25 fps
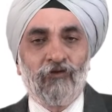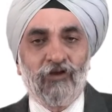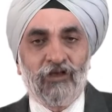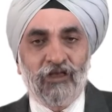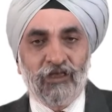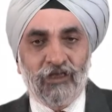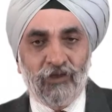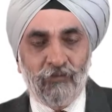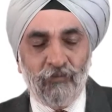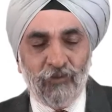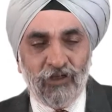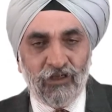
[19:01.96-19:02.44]
we
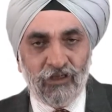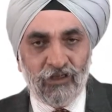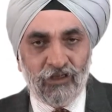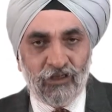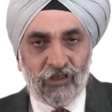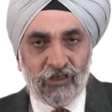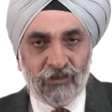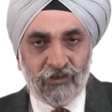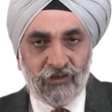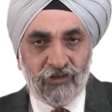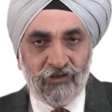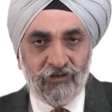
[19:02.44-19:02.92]
recommend in
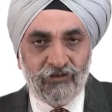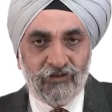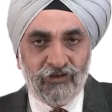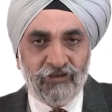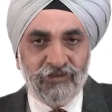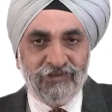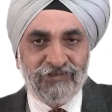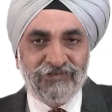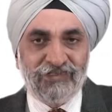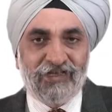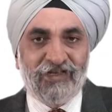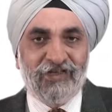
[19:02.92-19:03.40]
our
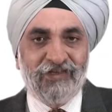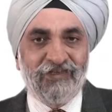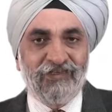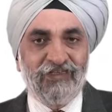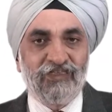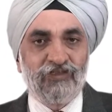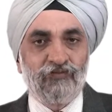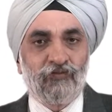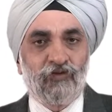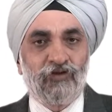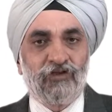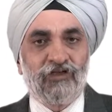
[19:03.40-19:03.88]
country is
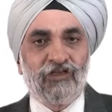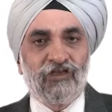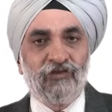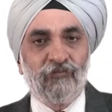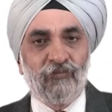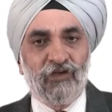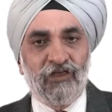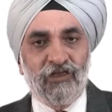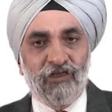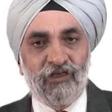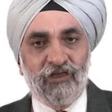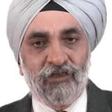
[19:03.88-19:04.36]
INH for 10
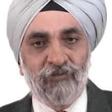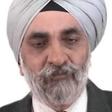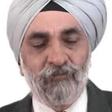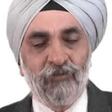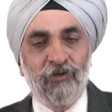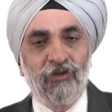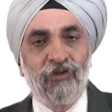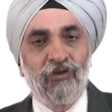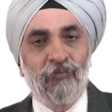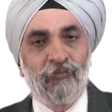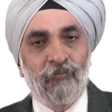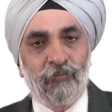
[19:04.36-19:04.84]
milligram
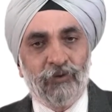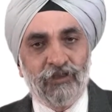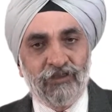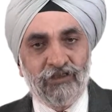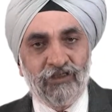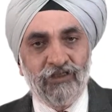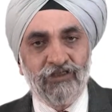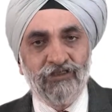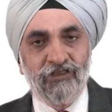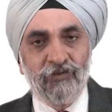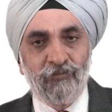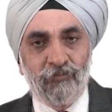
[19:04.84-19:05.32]
per
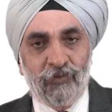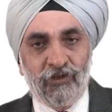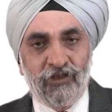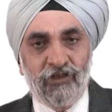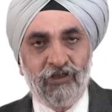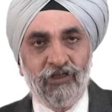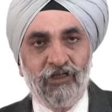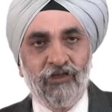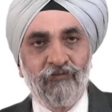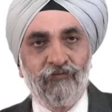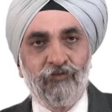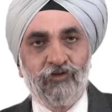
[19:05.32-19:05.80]
kg per
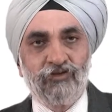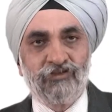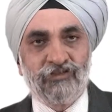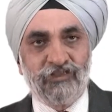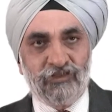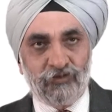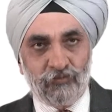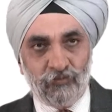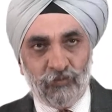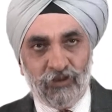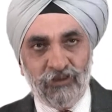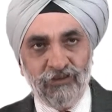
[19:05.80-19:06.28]
day for
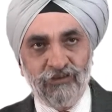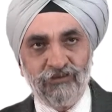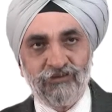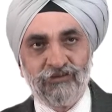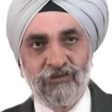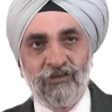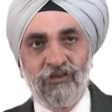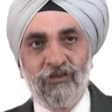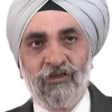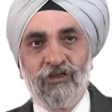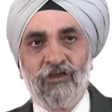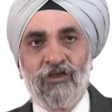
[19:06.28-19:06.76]
6
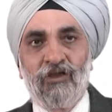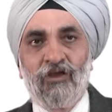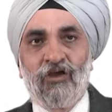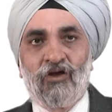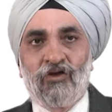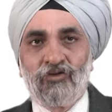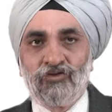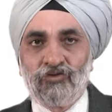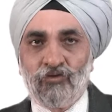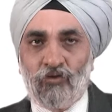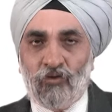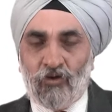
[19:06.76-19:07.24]
months.
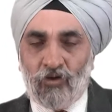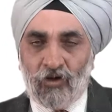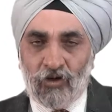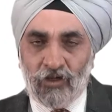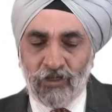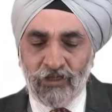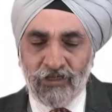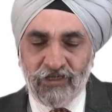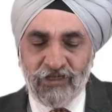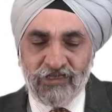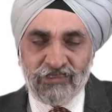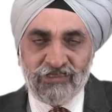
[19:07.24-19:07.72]
So,
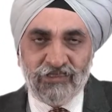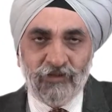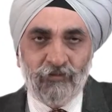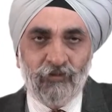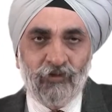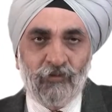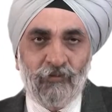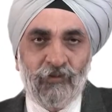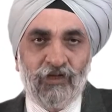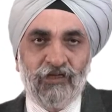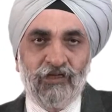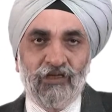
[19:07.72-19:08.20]
all
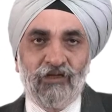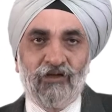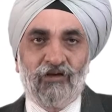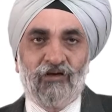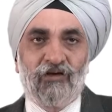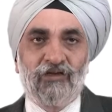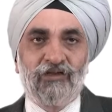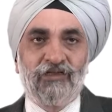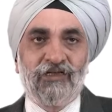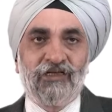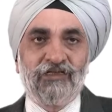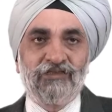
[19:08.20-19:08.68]
asymptomatic
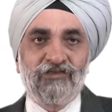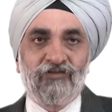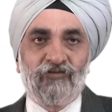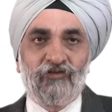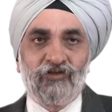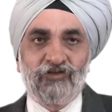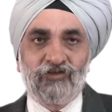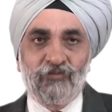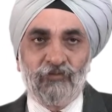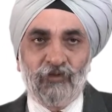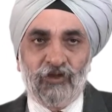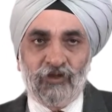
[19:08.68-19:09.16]
contacts of
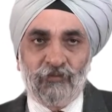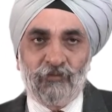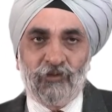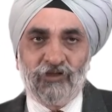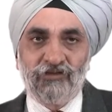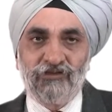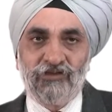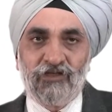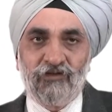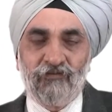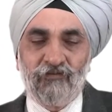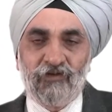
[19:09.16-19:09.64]
a smear
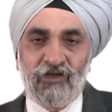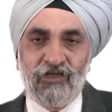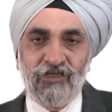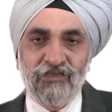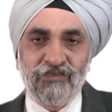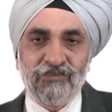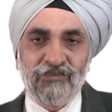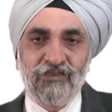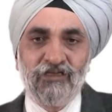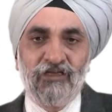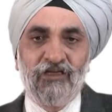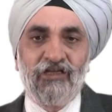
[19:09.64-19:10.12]
positive
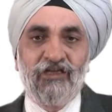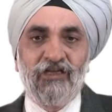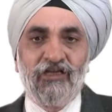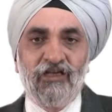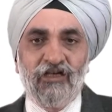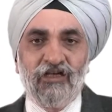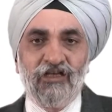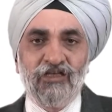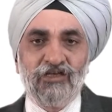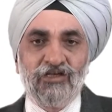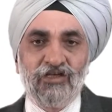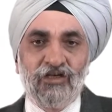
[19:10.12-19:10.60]
case. In
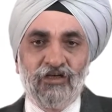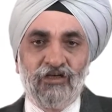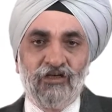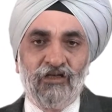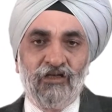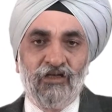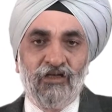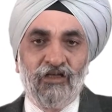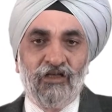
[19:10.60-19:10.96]
addition,